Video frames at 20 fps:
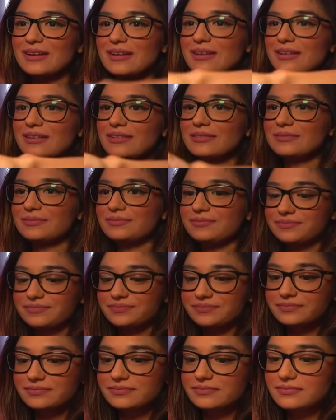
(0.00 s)

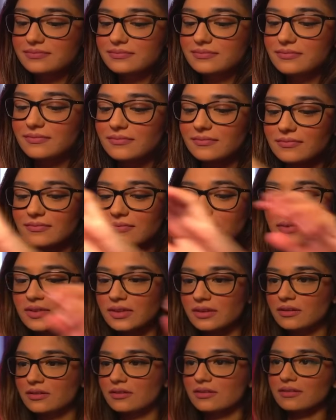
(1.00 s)

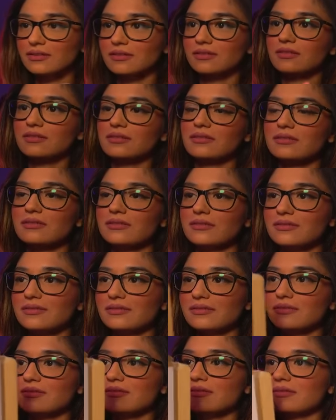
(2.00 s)

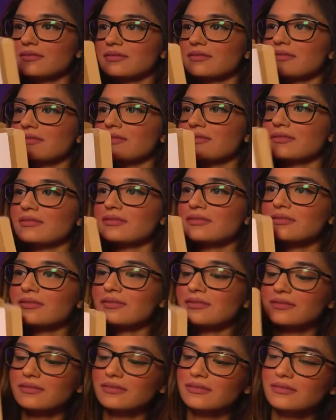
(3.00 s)

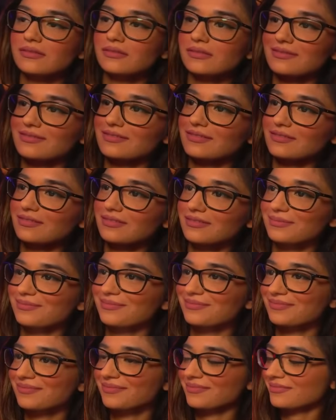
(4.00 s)

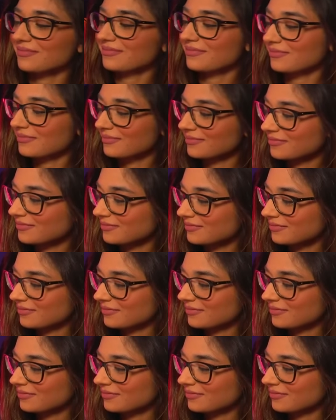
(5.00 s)
(no one is talking)